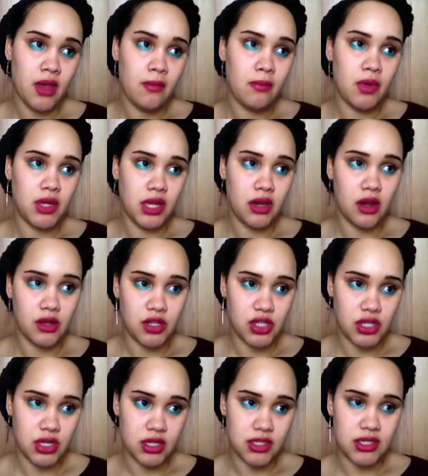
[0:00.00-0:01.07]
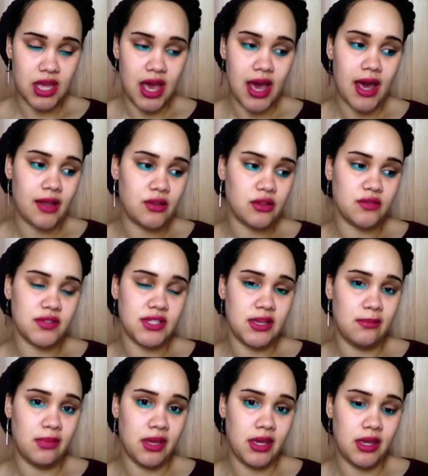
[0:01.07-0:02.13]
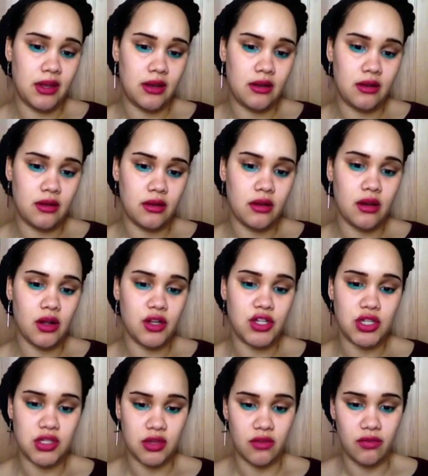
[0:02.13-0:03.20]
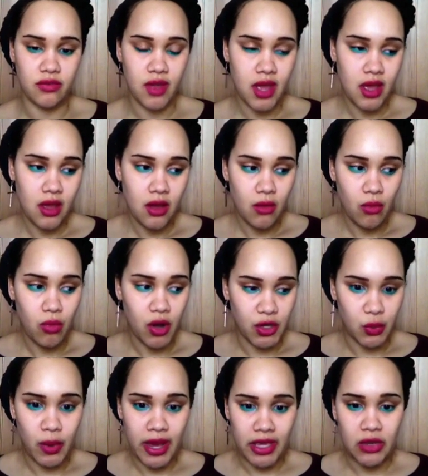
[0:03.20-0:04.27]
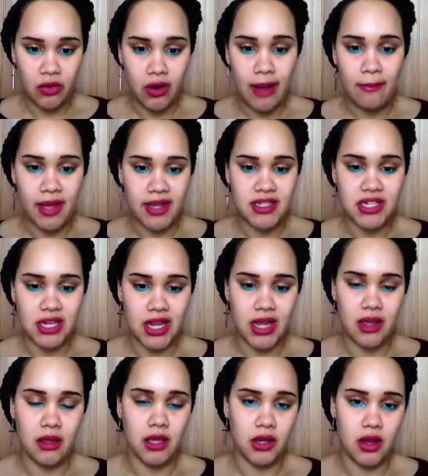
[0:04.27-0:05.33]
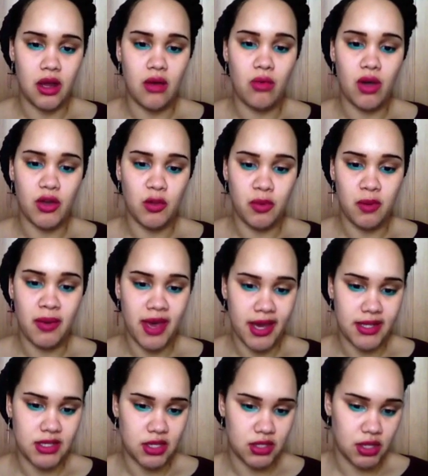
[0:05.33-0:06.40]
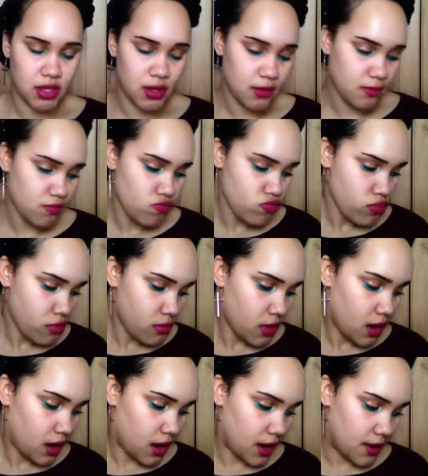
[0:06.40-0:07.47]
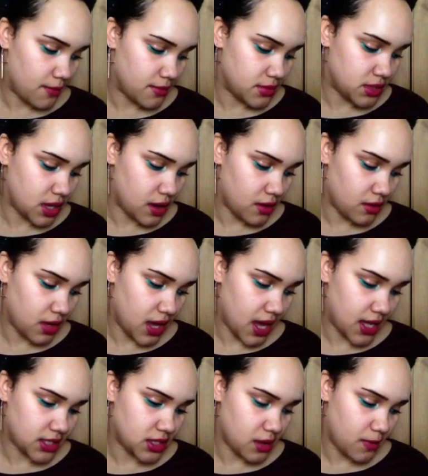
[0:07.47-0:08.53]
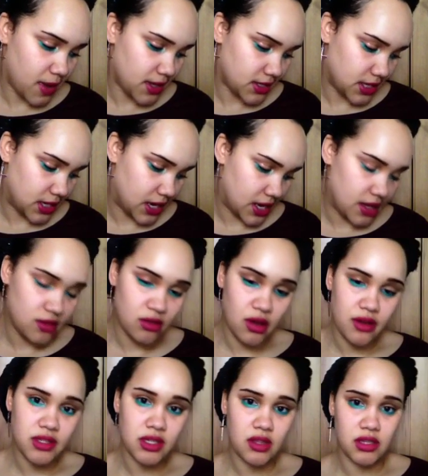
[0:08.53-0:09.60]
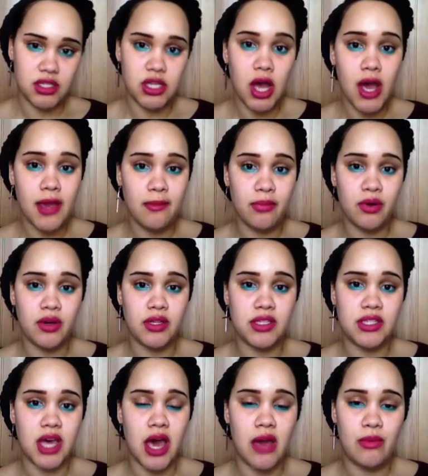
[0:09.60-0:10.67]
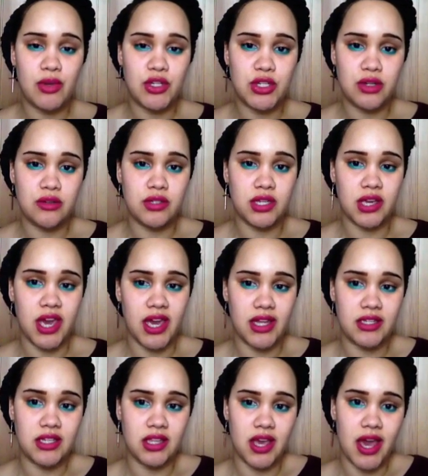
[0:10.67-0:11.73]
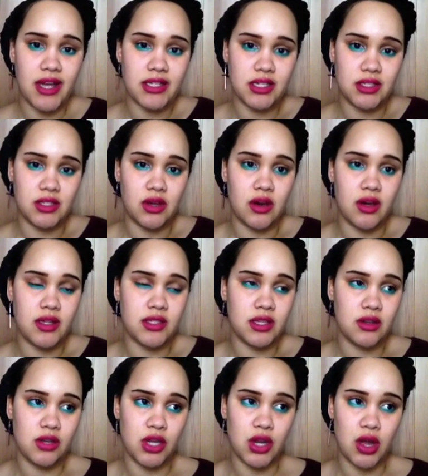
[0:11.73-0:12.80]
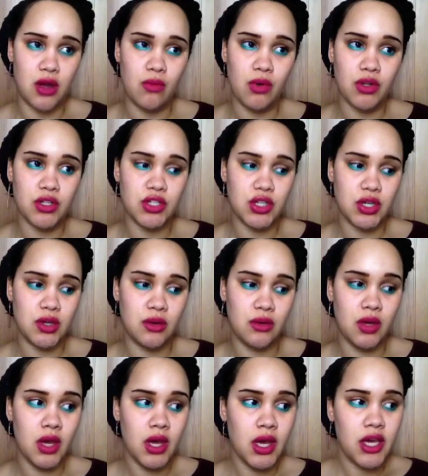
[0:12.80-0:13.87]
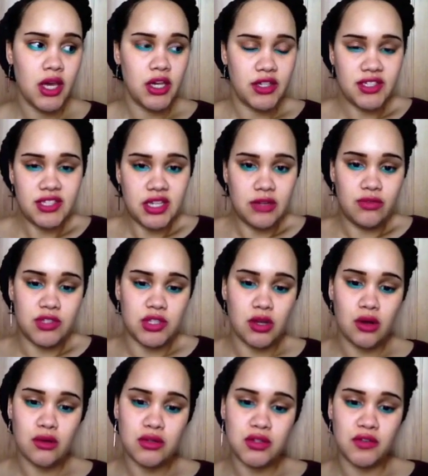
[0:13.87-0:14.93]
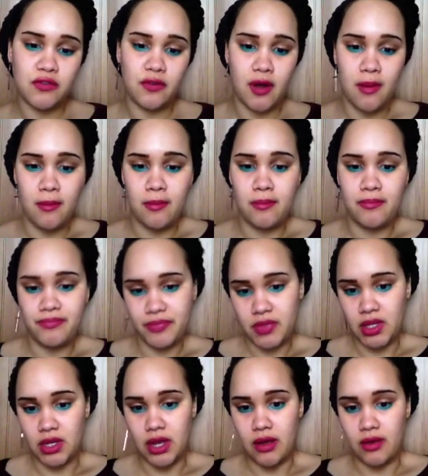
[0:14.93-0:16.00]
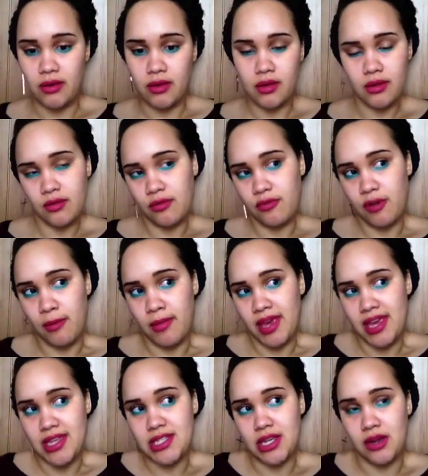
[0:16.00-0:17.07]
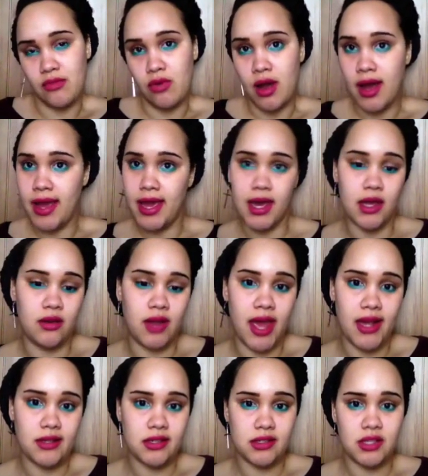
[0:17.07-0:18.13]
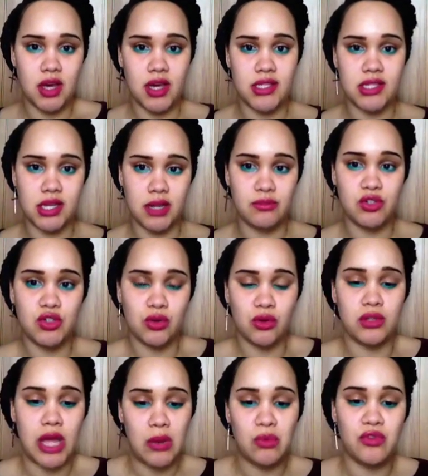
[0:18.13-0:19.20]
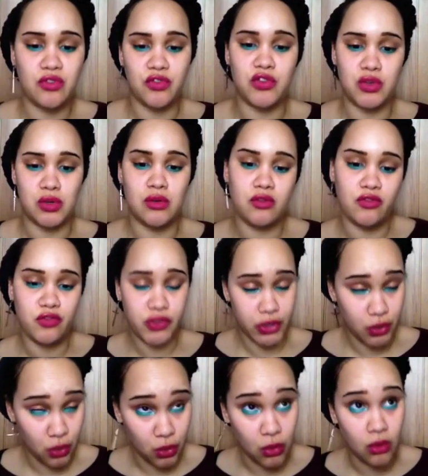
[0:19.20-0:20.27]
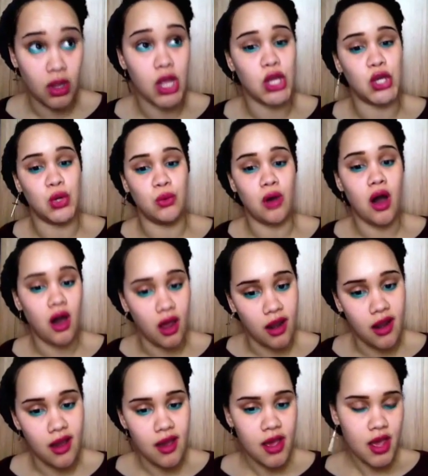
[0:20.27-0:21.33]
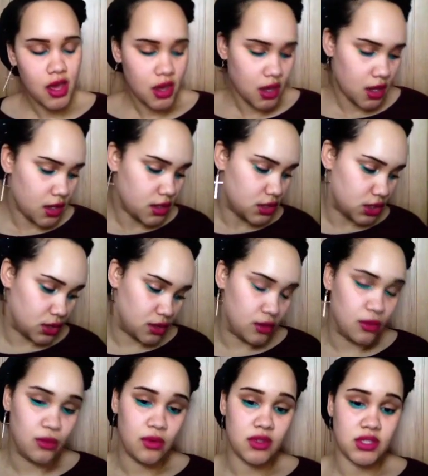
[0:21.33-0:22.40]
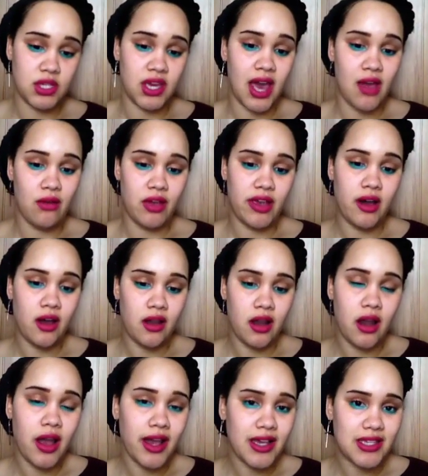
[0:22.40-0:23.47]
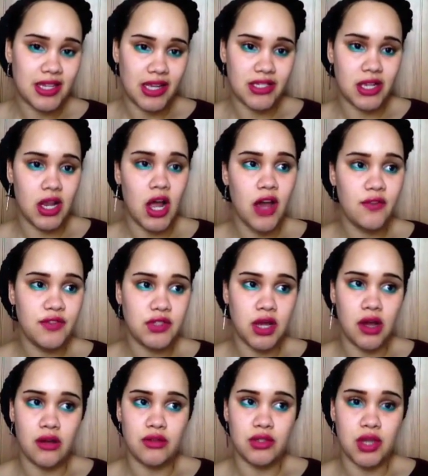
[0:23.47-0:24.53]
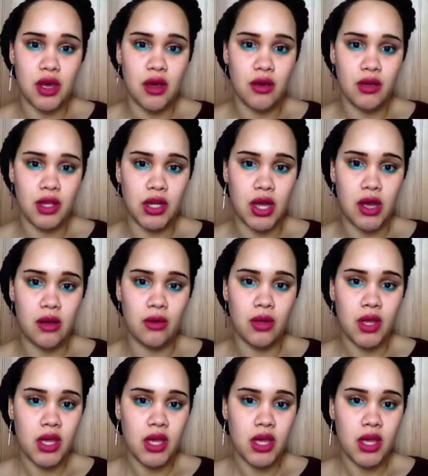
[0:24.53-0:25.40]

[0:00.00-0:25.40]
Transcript: money conscious, and obviously being conscious of where you're at mentally, you know, what you're prepared to do. So yeah, so basically those are the starting points that I would do to get into the exercise. And, you know, once you see results from, you know, from eating right and exercising, I'm sure that will fuel you on to carry on. And like I said, it's a lifestyle, so, you know,